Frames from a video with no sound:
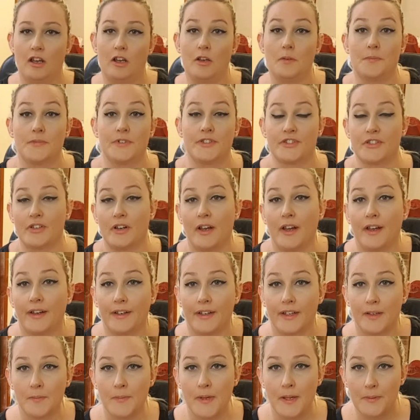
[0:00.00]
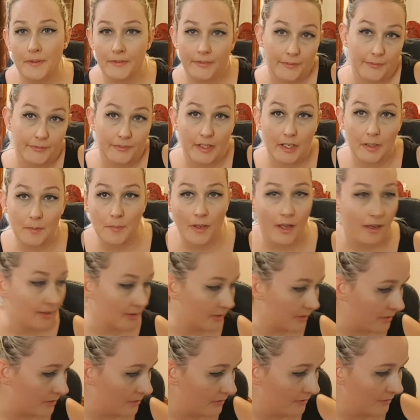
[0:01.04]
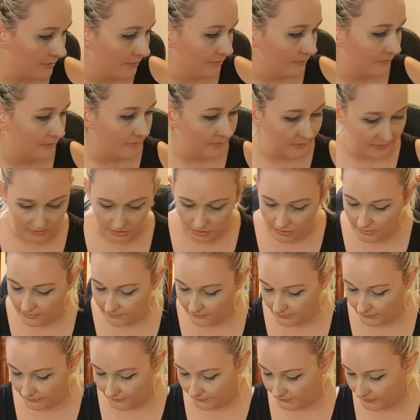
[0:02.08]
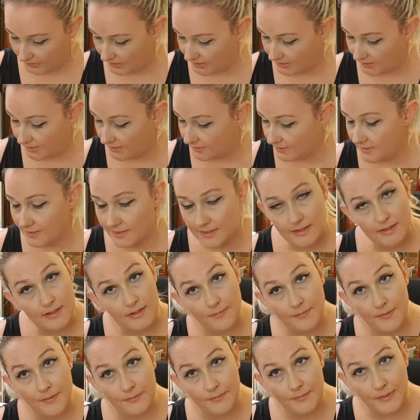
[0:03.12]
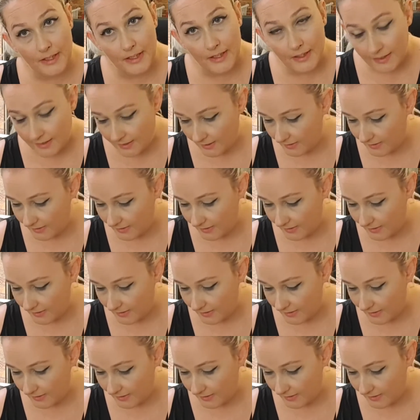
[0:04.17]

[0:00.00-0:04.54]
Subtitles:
hope to try and get maybe $15. Turn 50 cents into 15